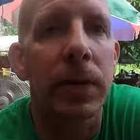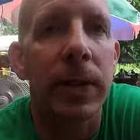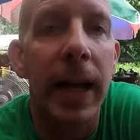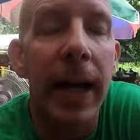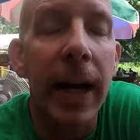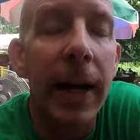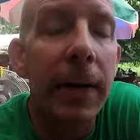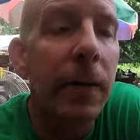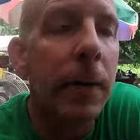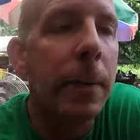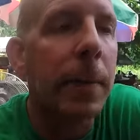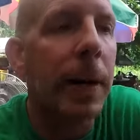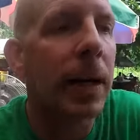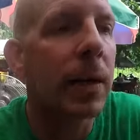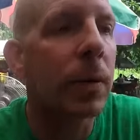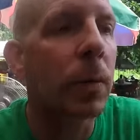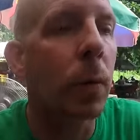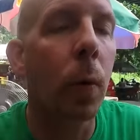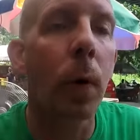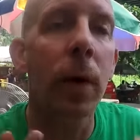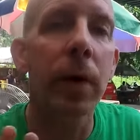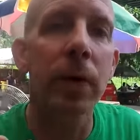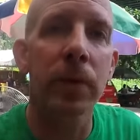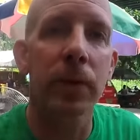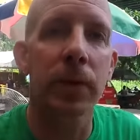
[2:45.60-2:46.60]
Everybody
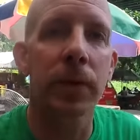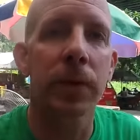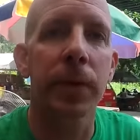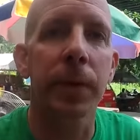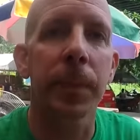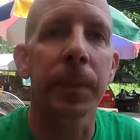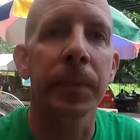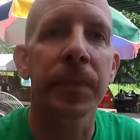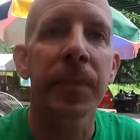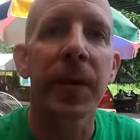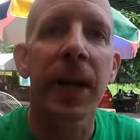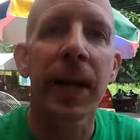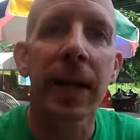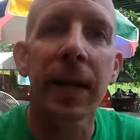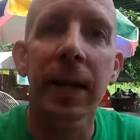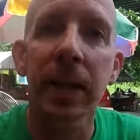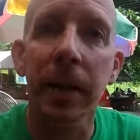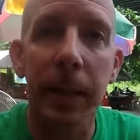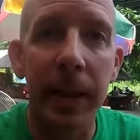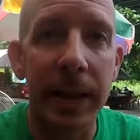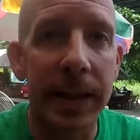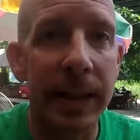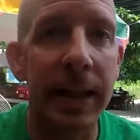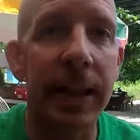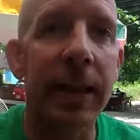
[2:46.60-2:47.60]
wants to. And in the
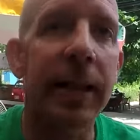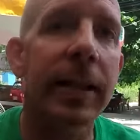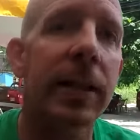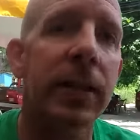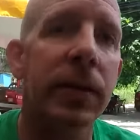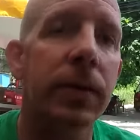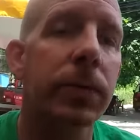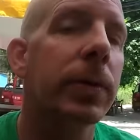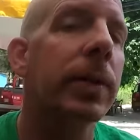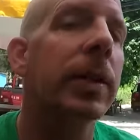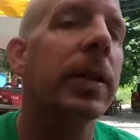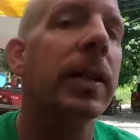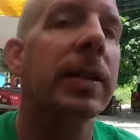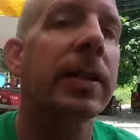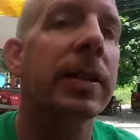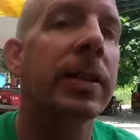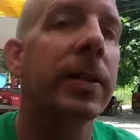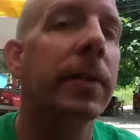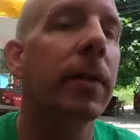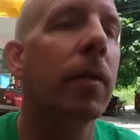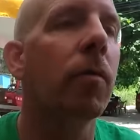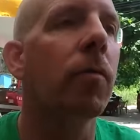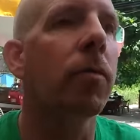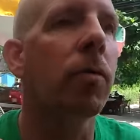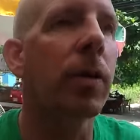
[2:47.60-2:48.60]
beginning, it's
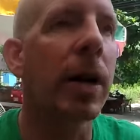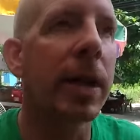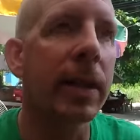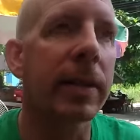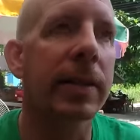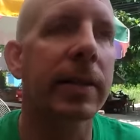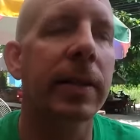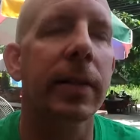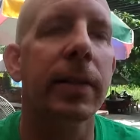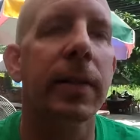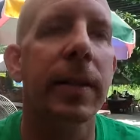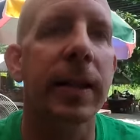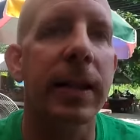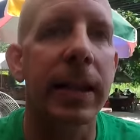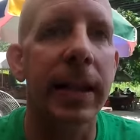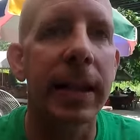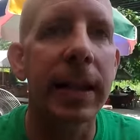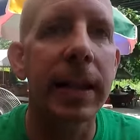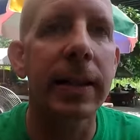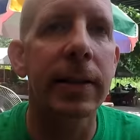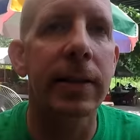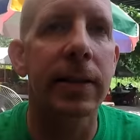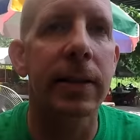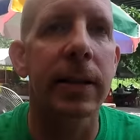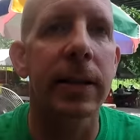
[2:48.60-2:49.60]
relatively
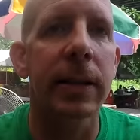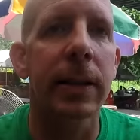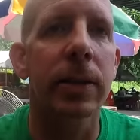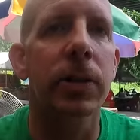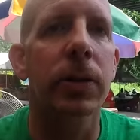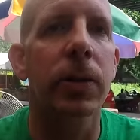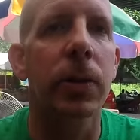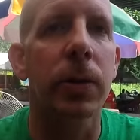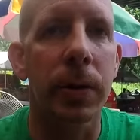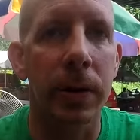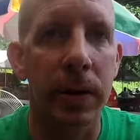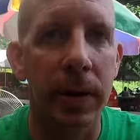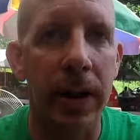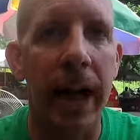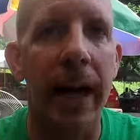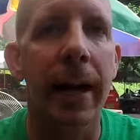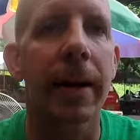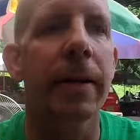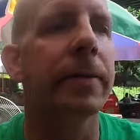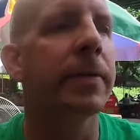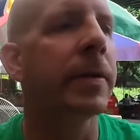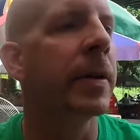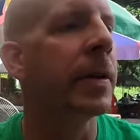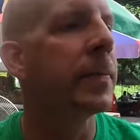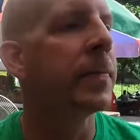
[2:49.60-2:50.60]
easy that you can
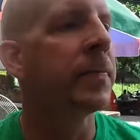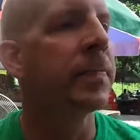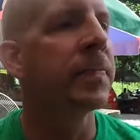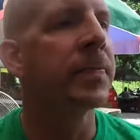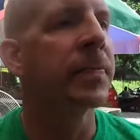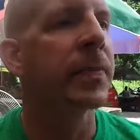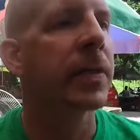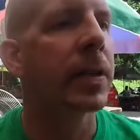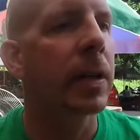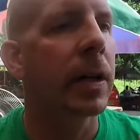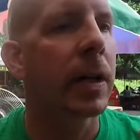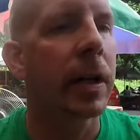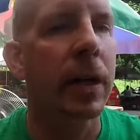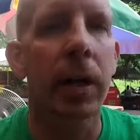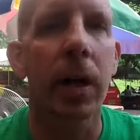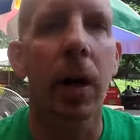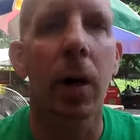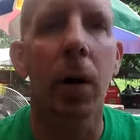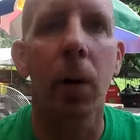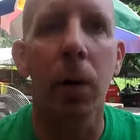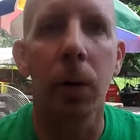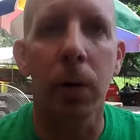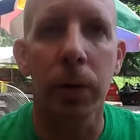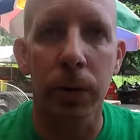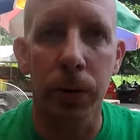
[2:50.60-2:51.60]
have, you
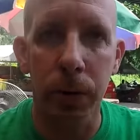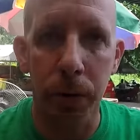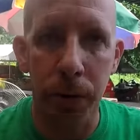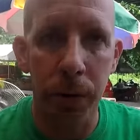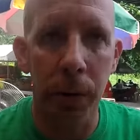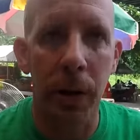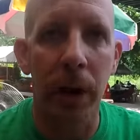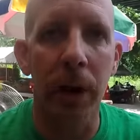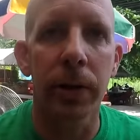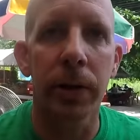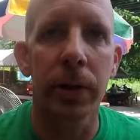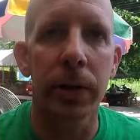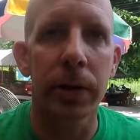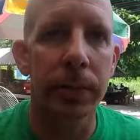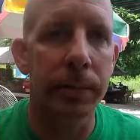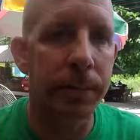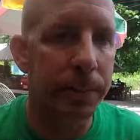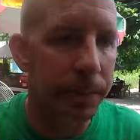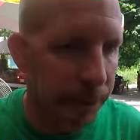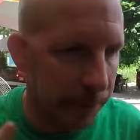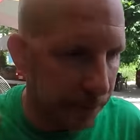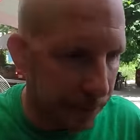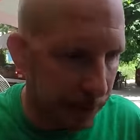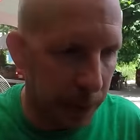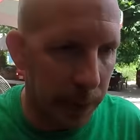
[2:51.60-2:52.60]
know, 200,
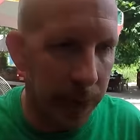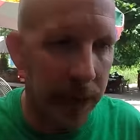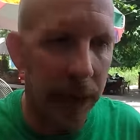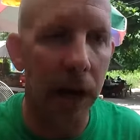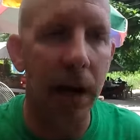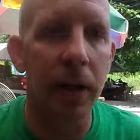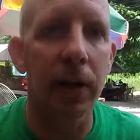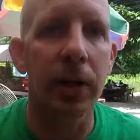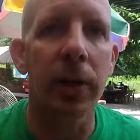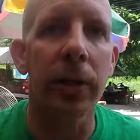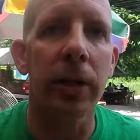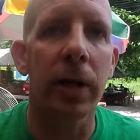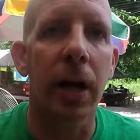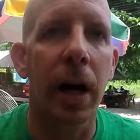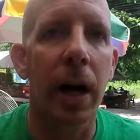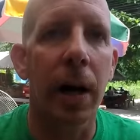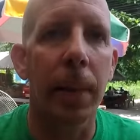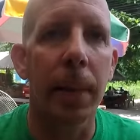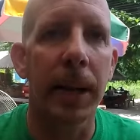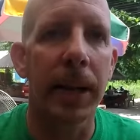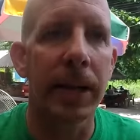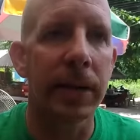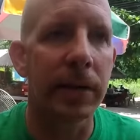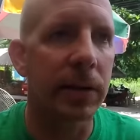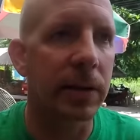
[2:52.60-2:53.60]
300
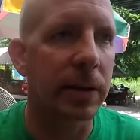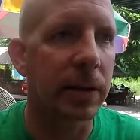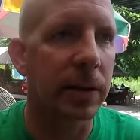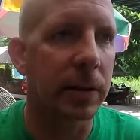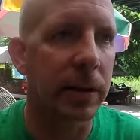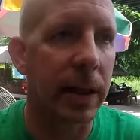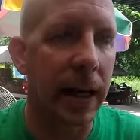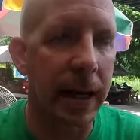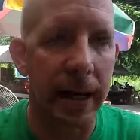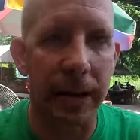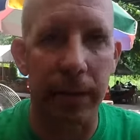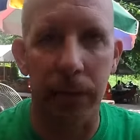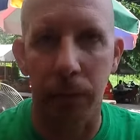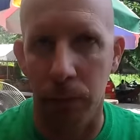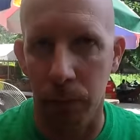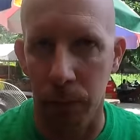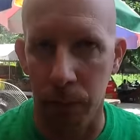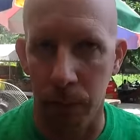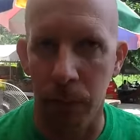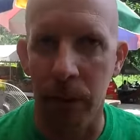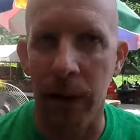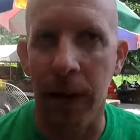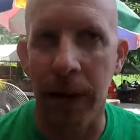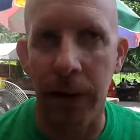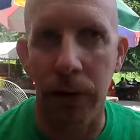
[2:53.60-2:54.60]
comments
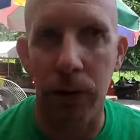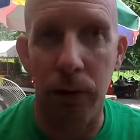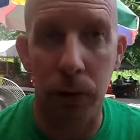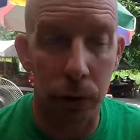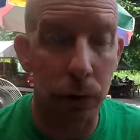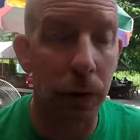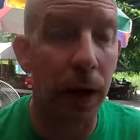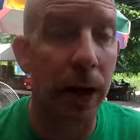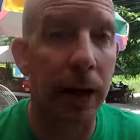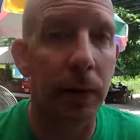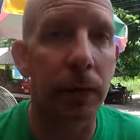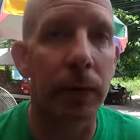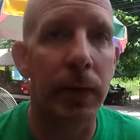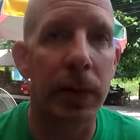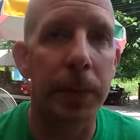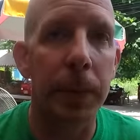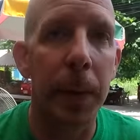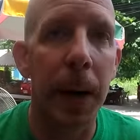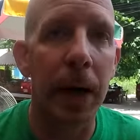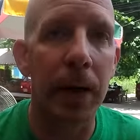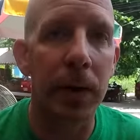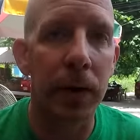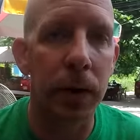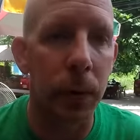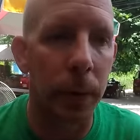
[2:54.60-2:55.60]
and try to
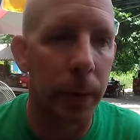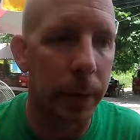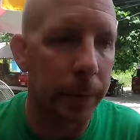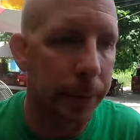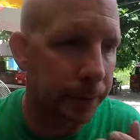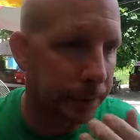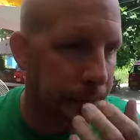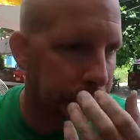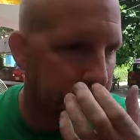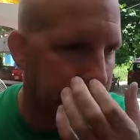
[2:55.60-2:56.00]
respond to them.